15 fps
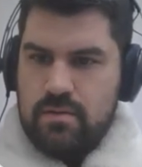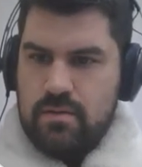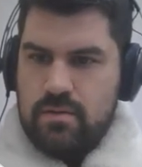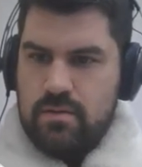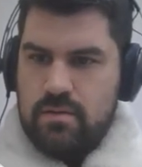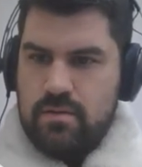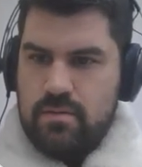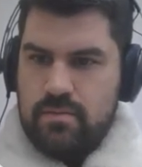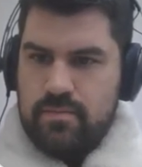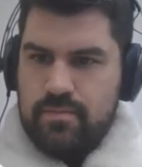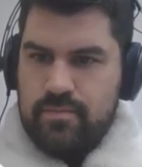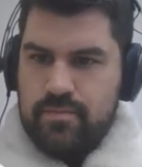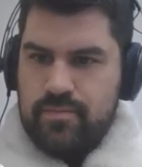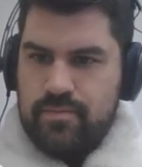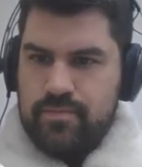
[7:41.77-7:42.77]

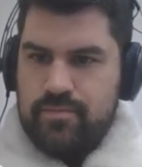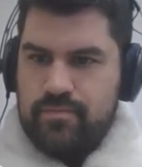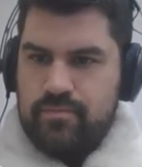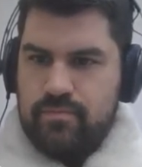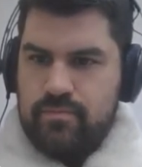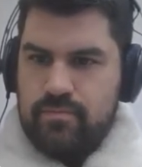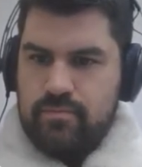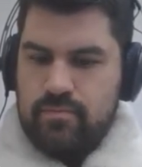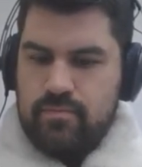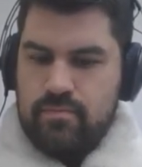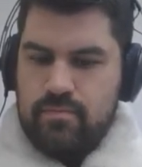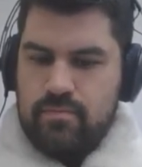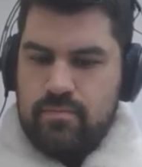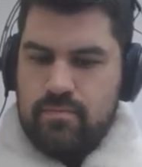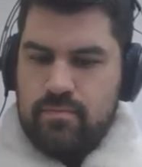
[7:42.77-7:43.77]

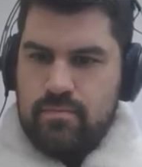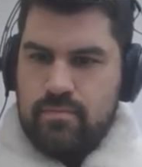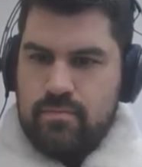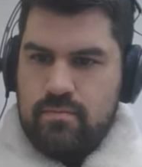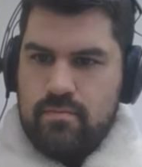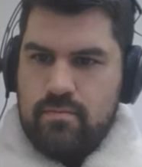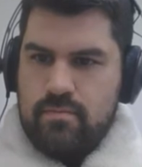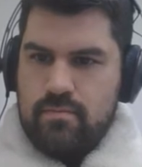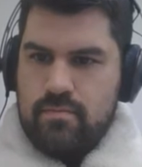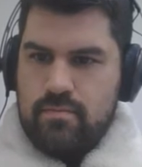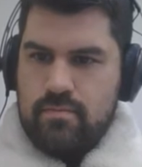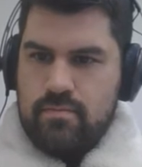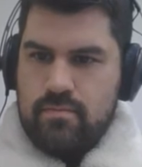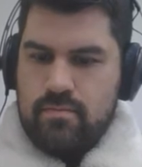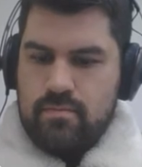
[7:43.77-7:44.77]

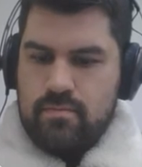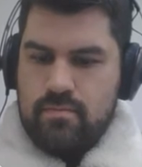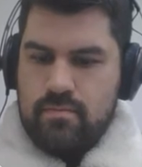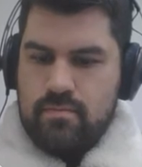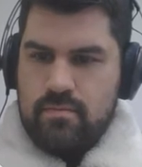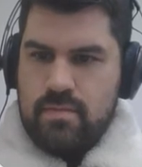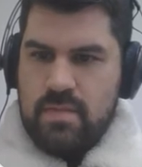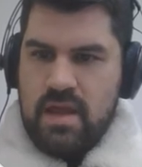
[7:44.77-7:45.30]
Nothing is said.